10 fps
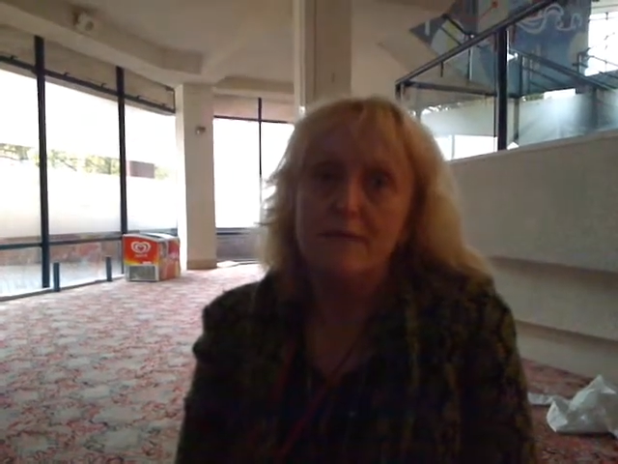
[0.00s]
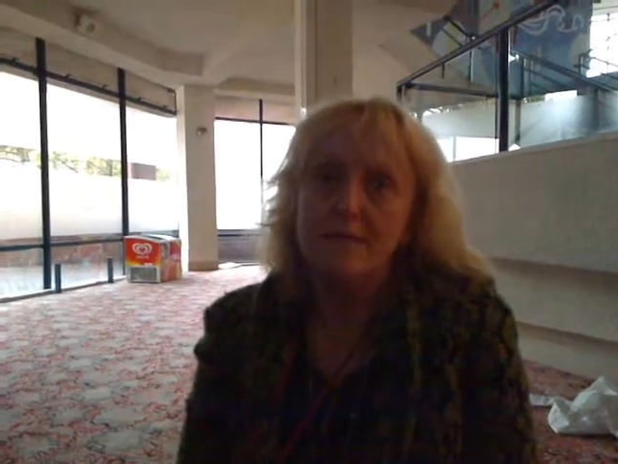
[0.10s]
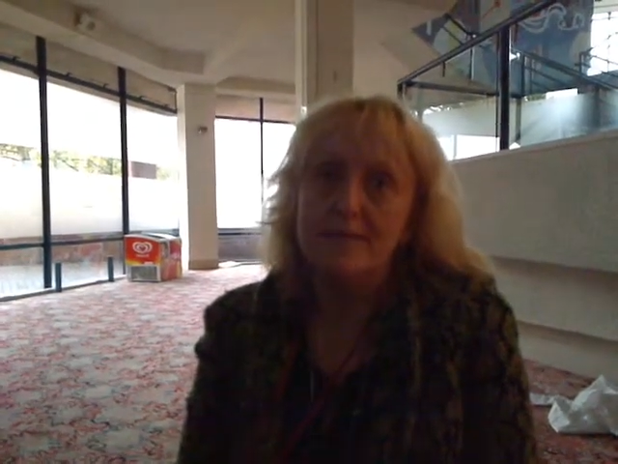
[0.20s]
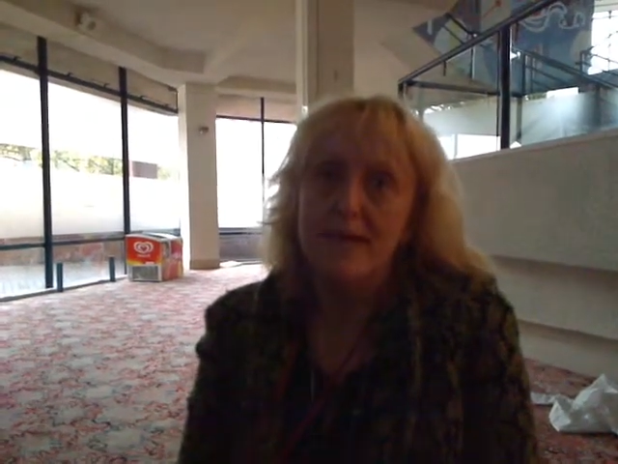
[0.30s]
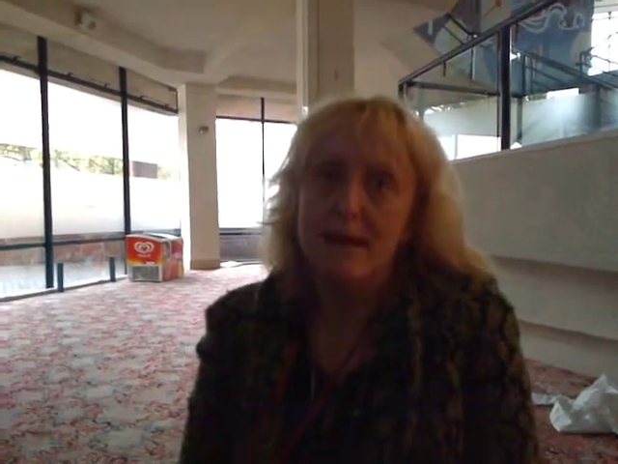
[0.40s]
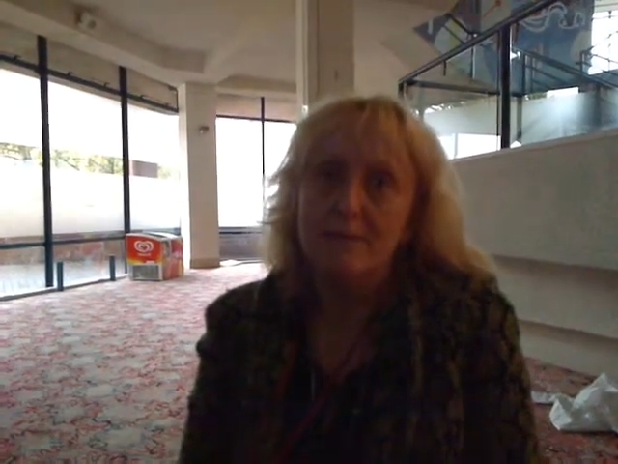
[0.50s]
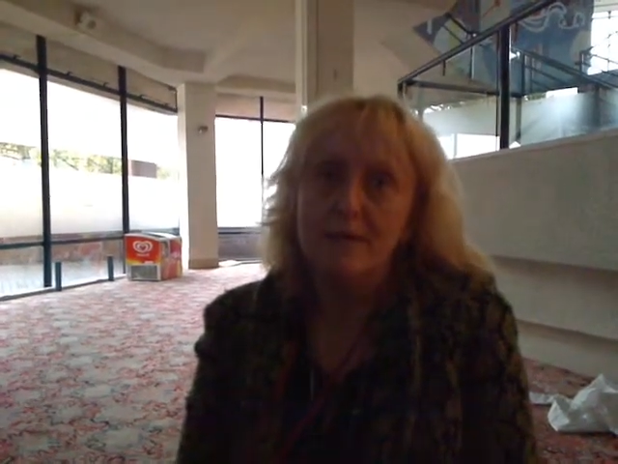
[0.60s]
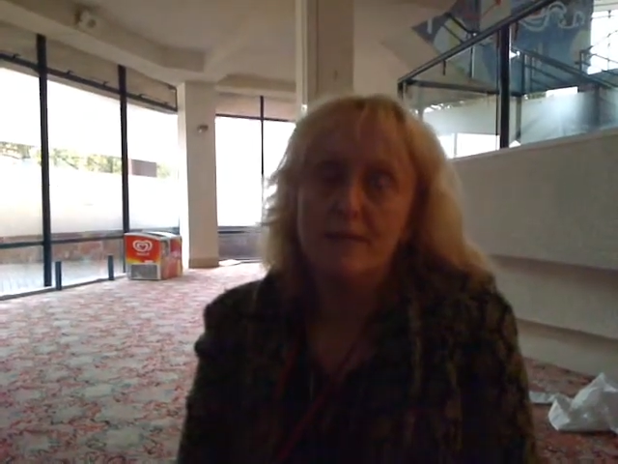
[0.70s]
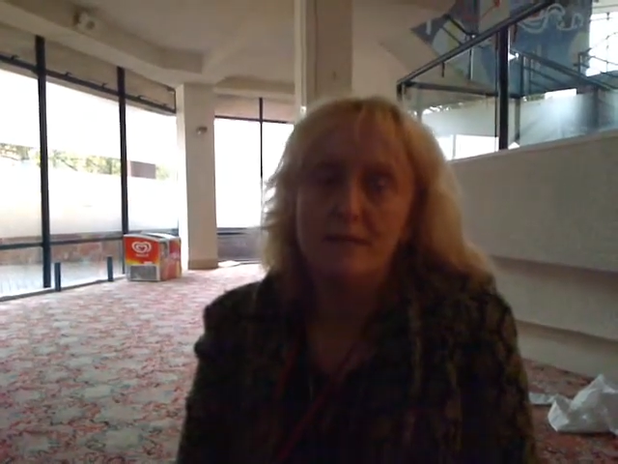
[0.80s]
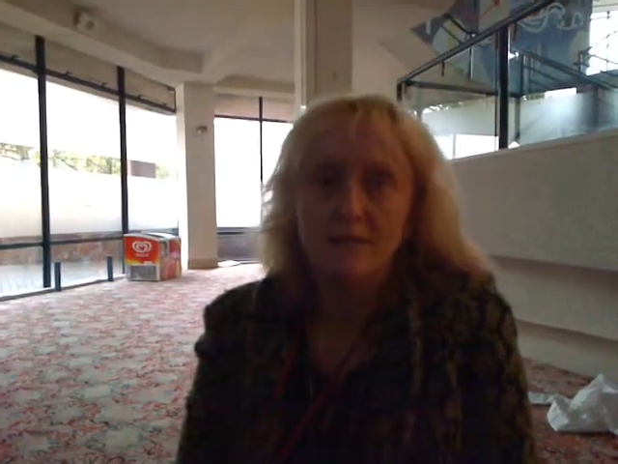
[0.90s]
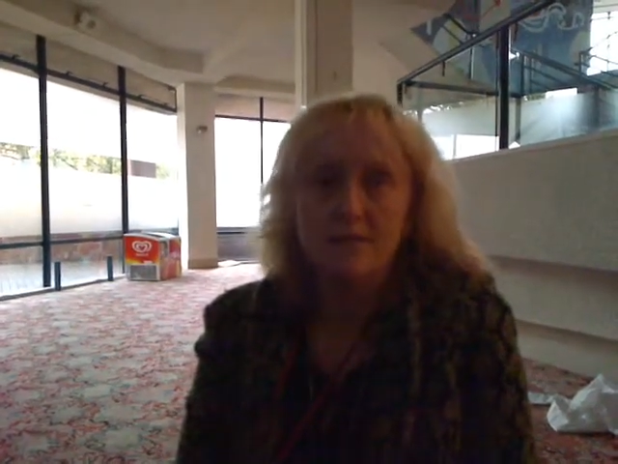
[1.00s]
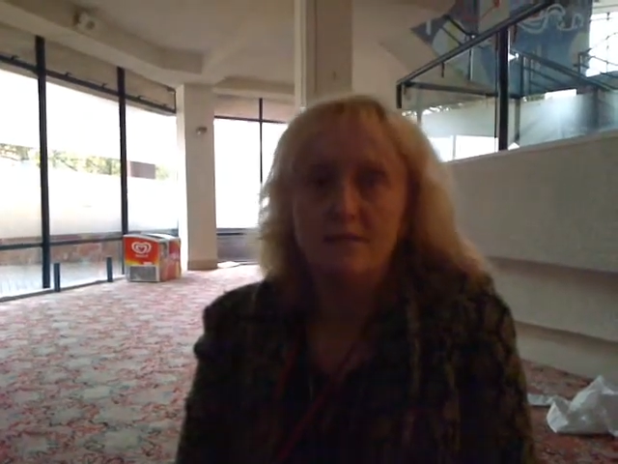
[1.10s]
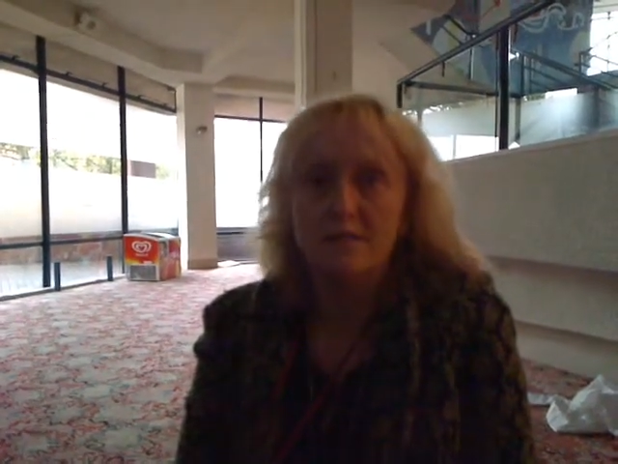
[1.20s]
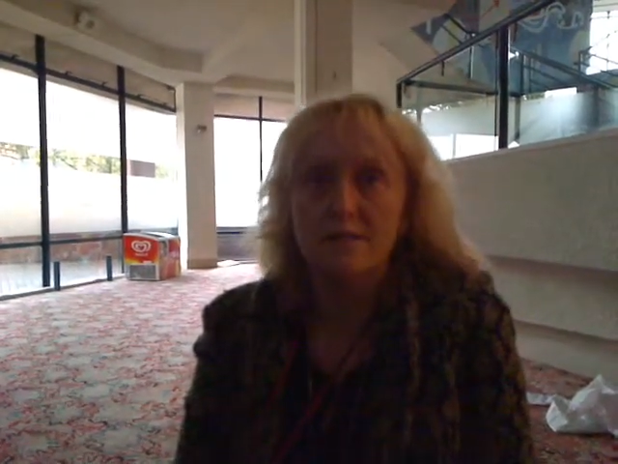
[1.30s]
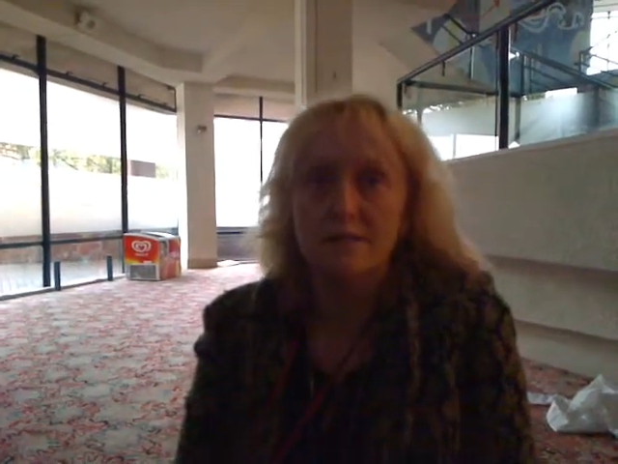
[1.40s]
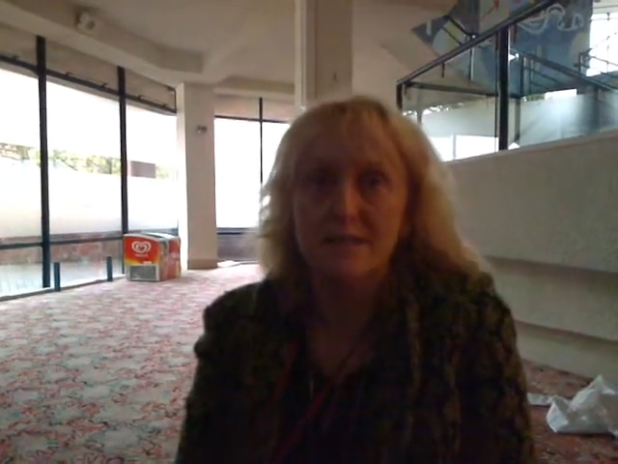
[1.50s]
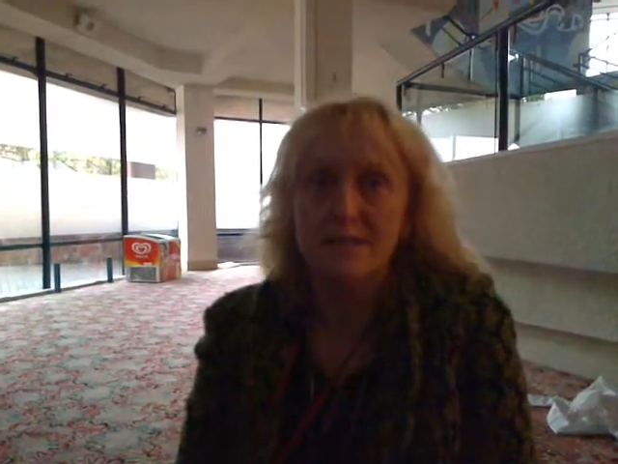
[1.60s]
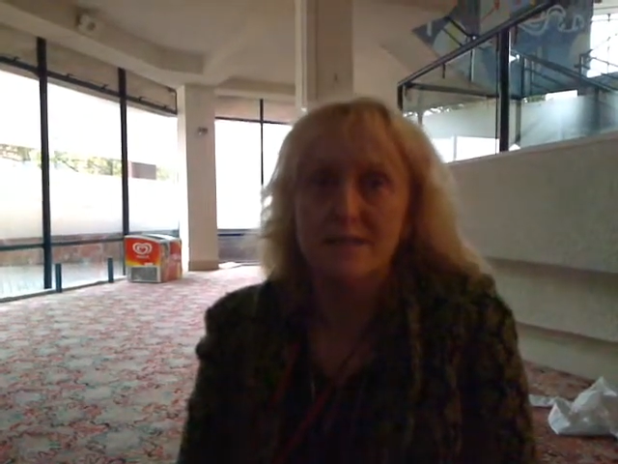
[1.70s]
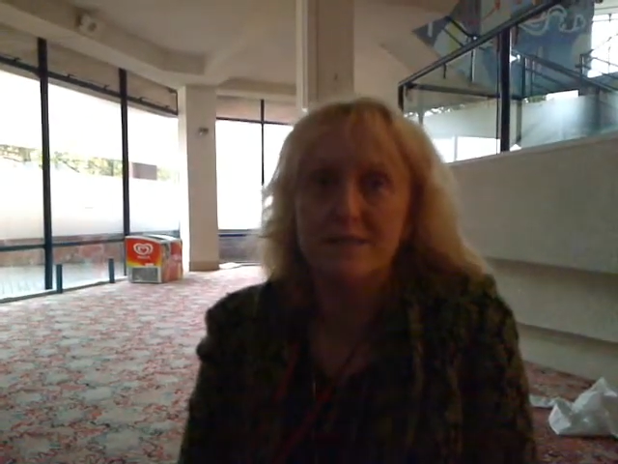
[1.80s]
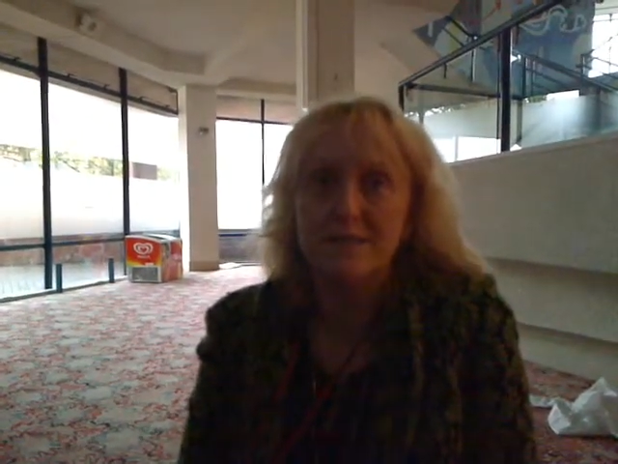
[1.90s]
things to happen because it's just such a
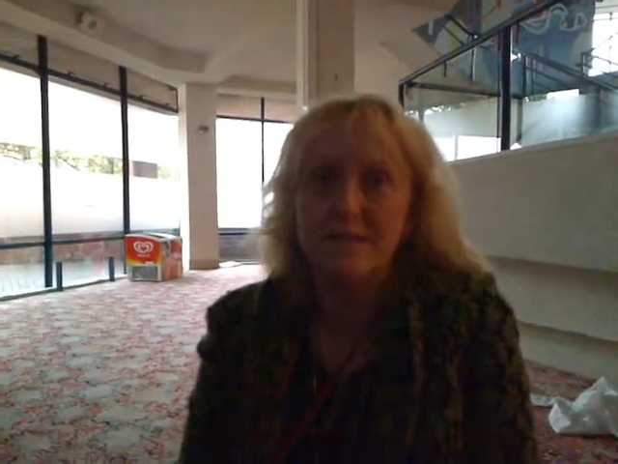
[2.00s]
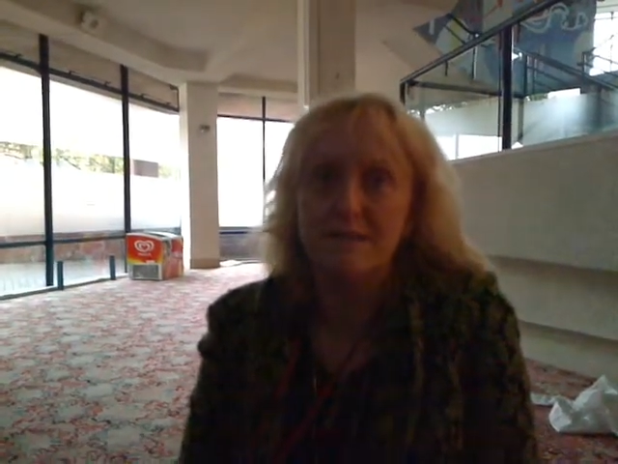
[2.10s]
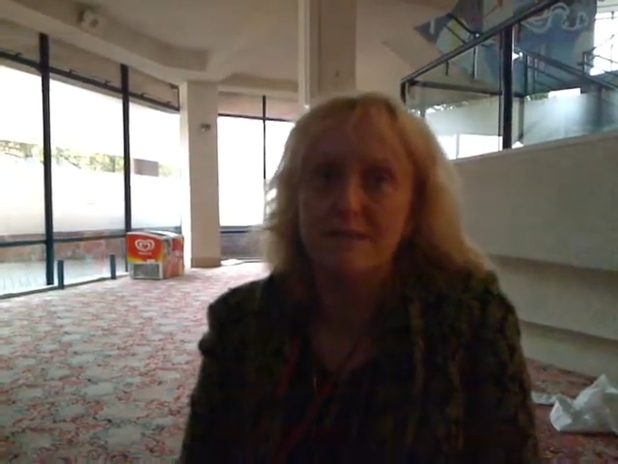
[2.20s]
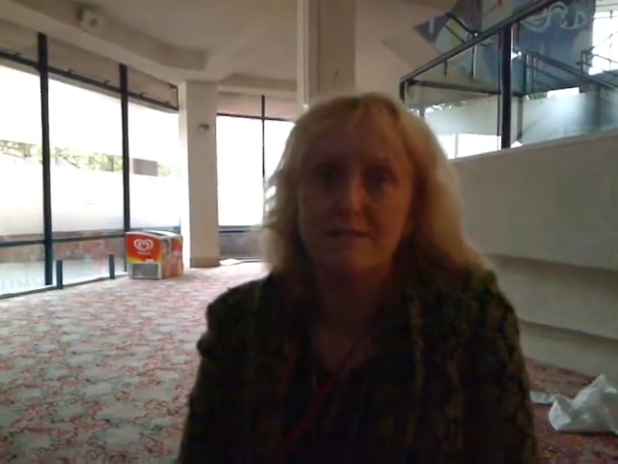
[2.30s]
fantastic